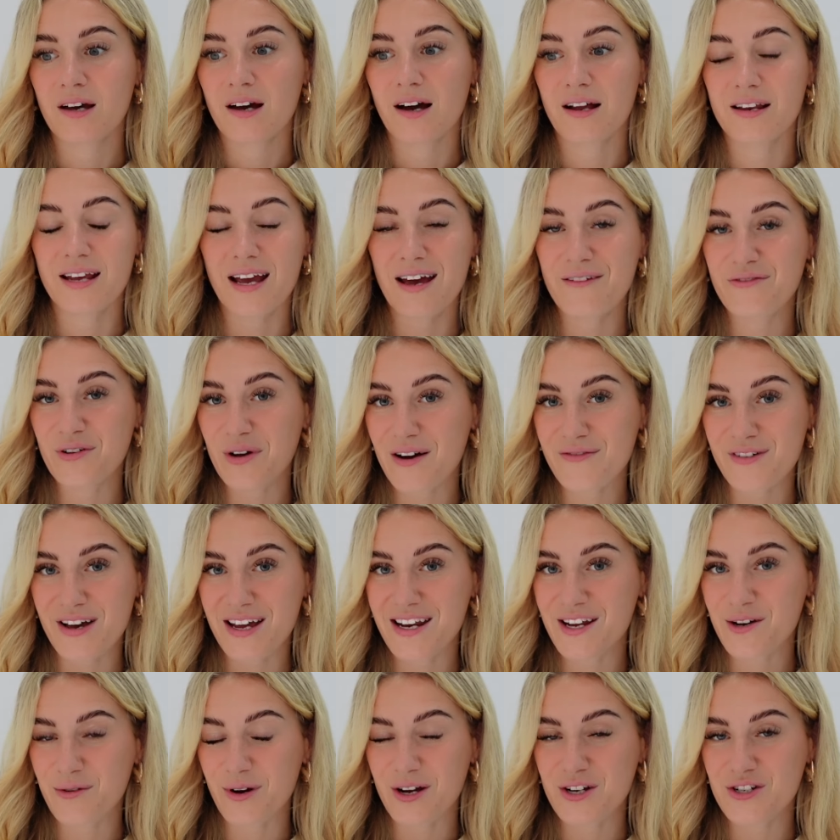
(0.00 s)
And yeah, if you have
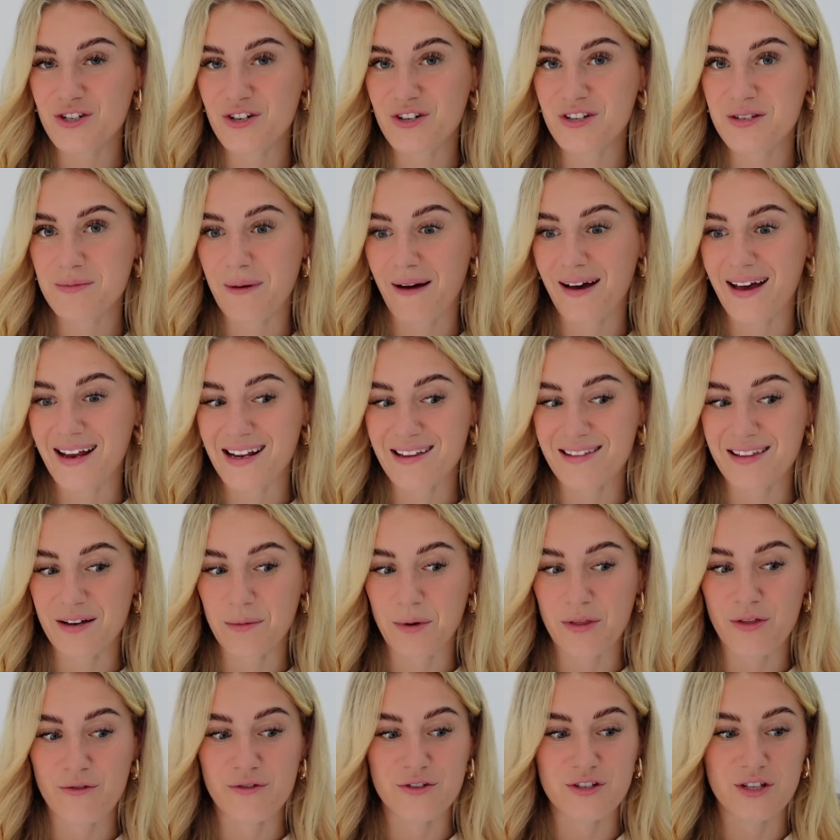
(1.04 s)
any questions about anything,
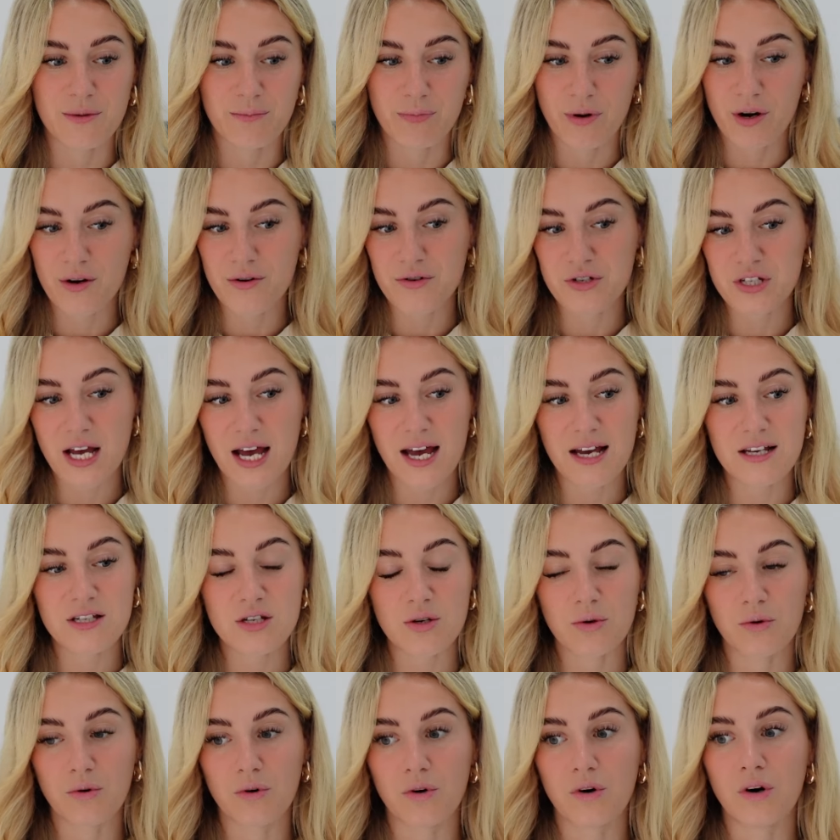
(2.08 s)
whether it's the process
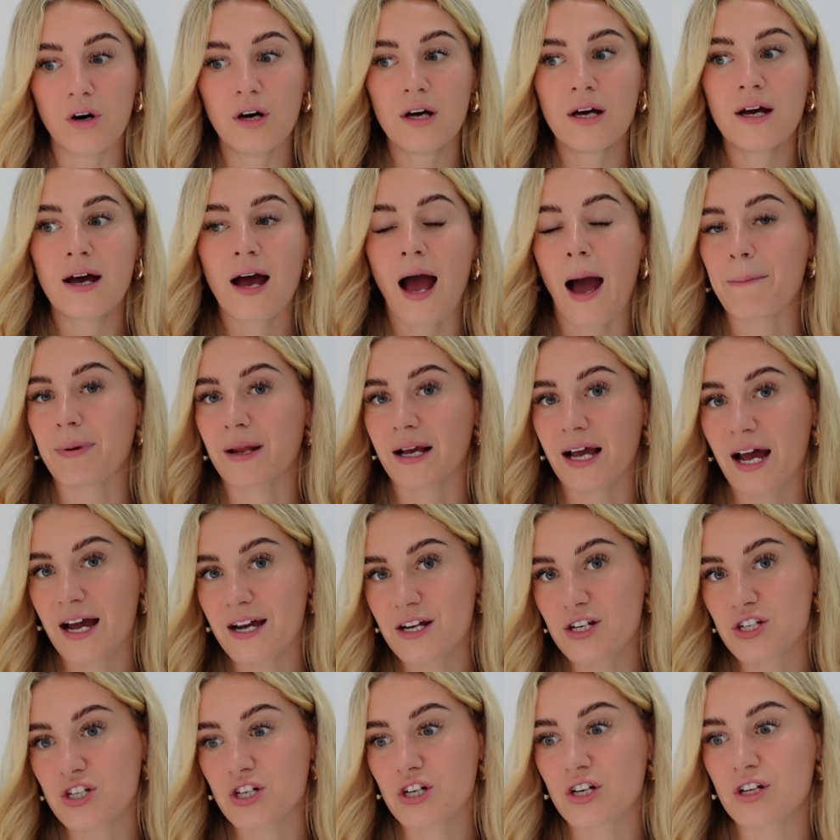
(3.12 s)
or
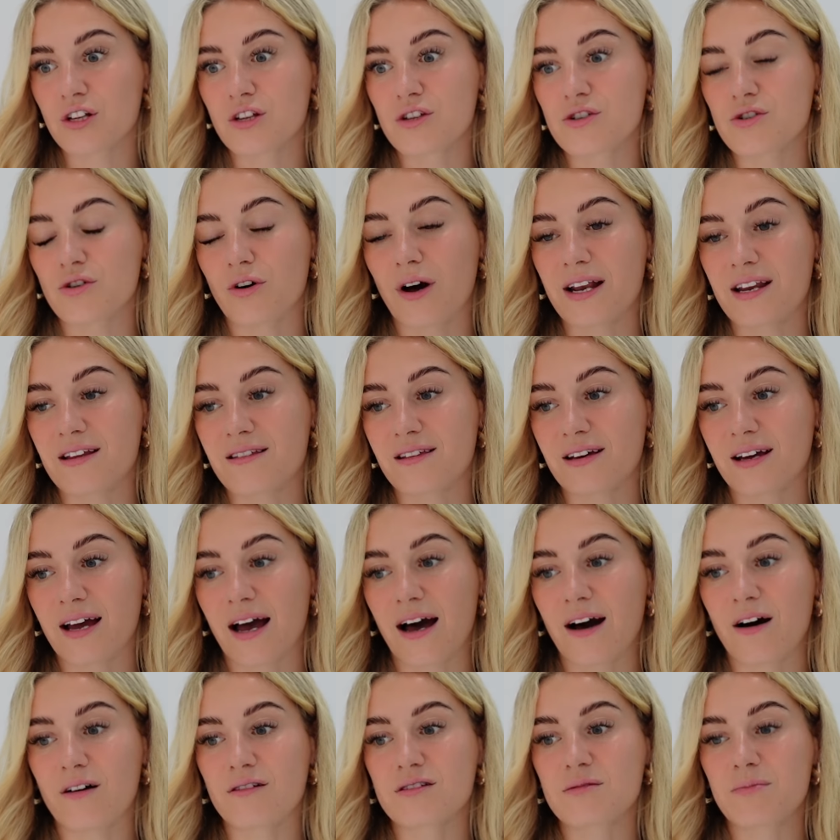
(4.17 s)
applications or anything
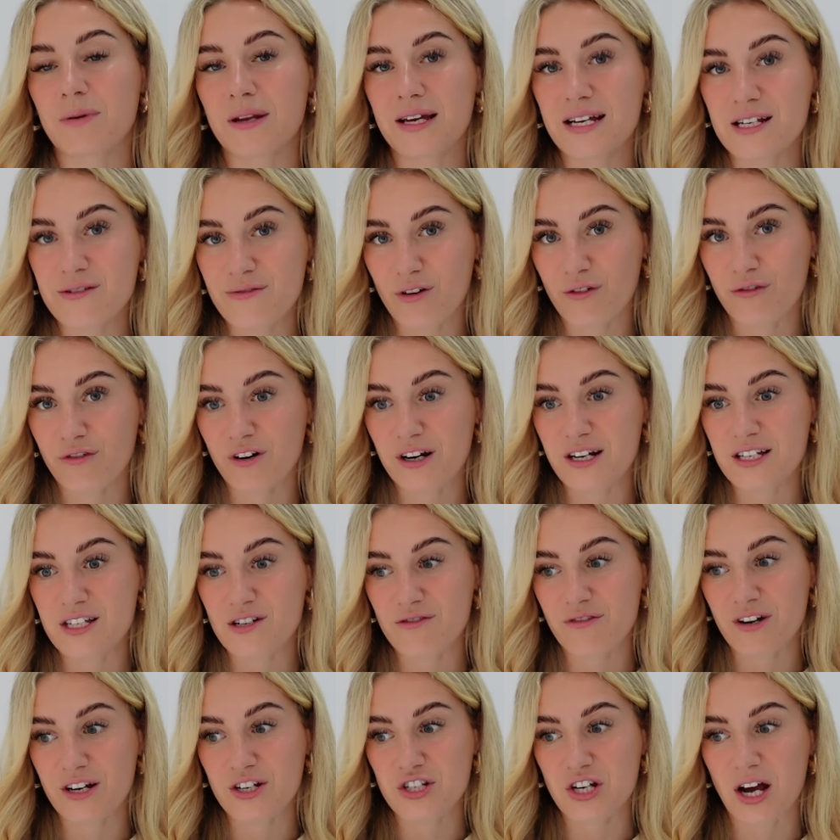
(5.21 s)
else, please feel free to
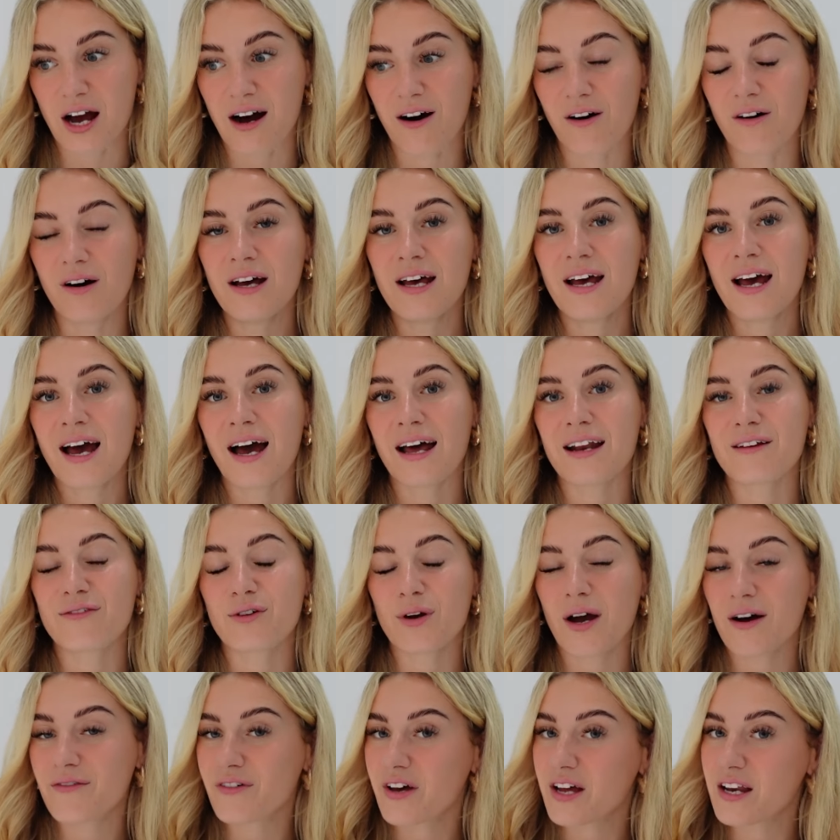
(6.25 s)
reach out. And if you
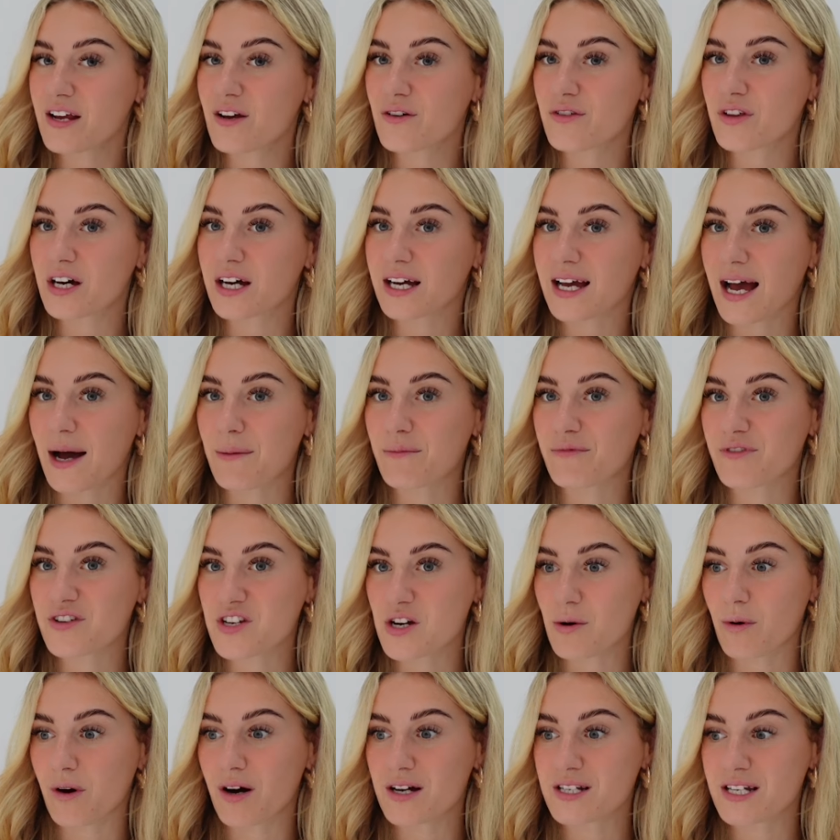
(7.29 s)
have any other camp
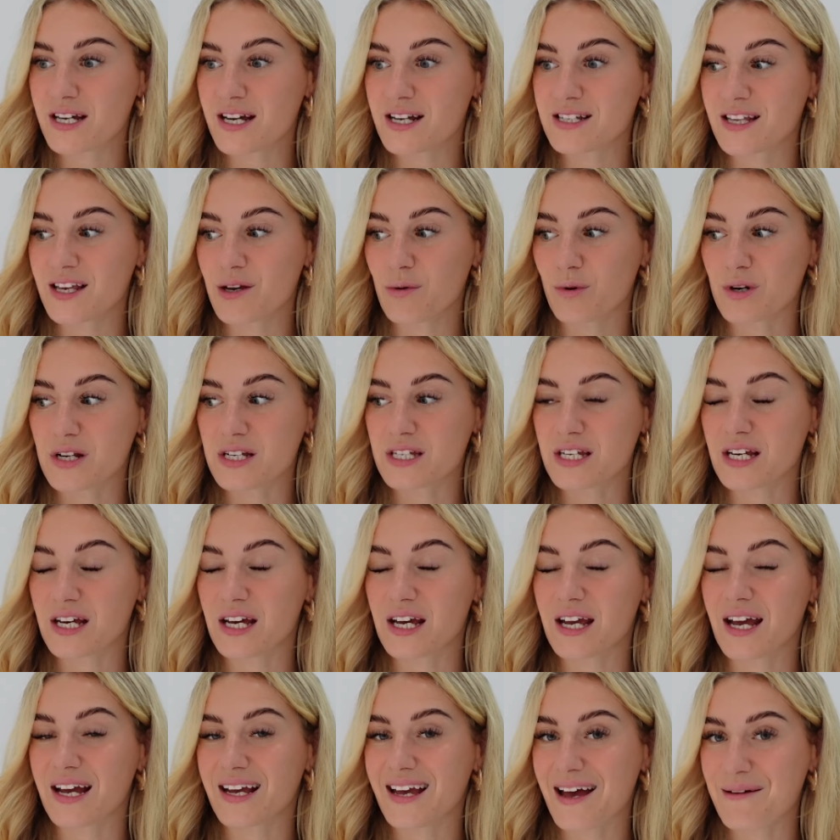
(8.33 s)
video ideas that you want to
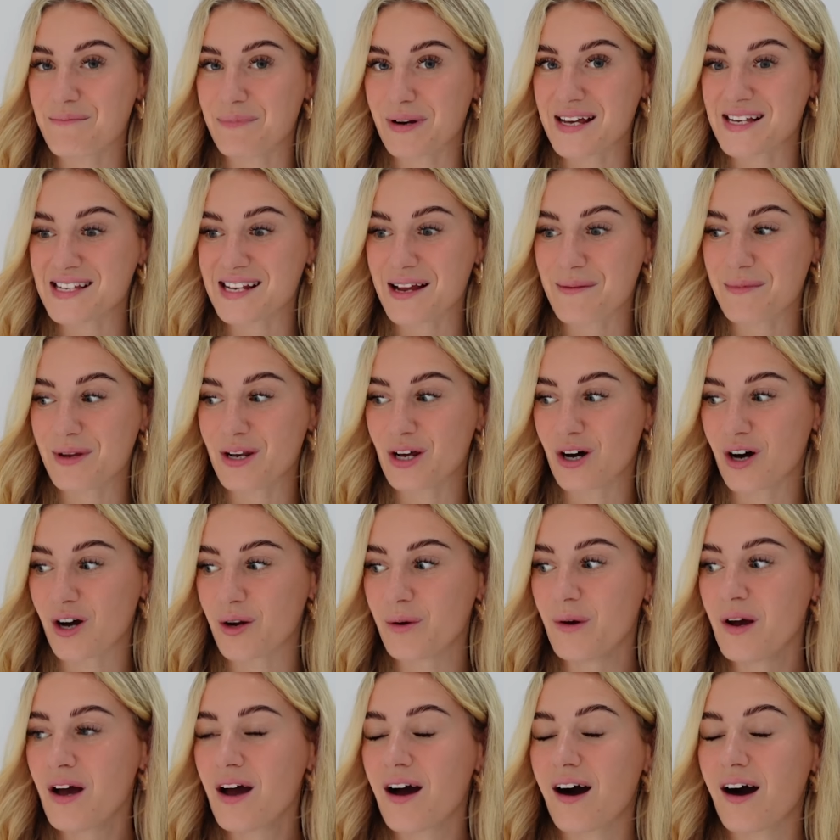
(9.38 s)
see, again, please let me know.